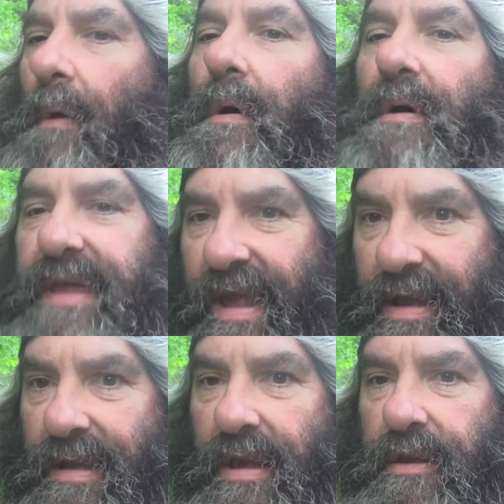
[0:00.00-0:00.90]
Well,
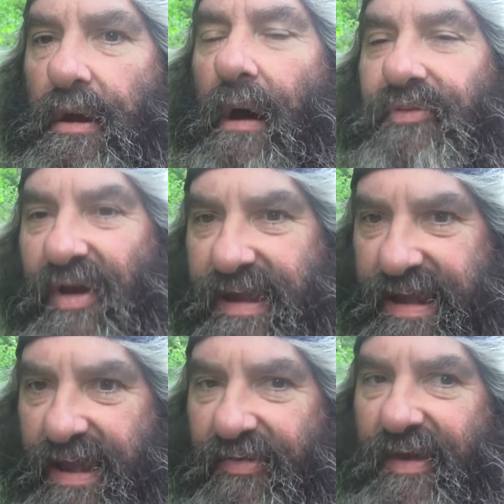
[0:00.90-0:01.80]
again, y'all take it
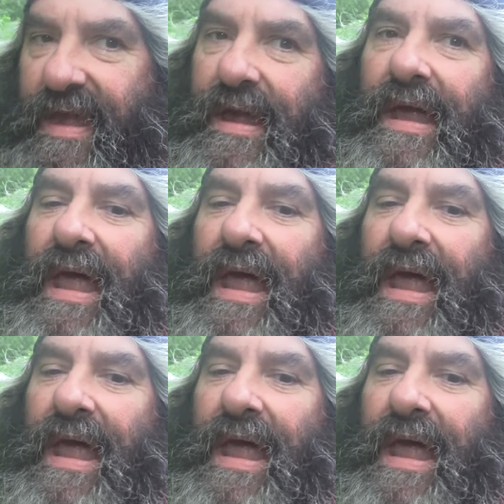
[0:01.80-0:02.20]
easy.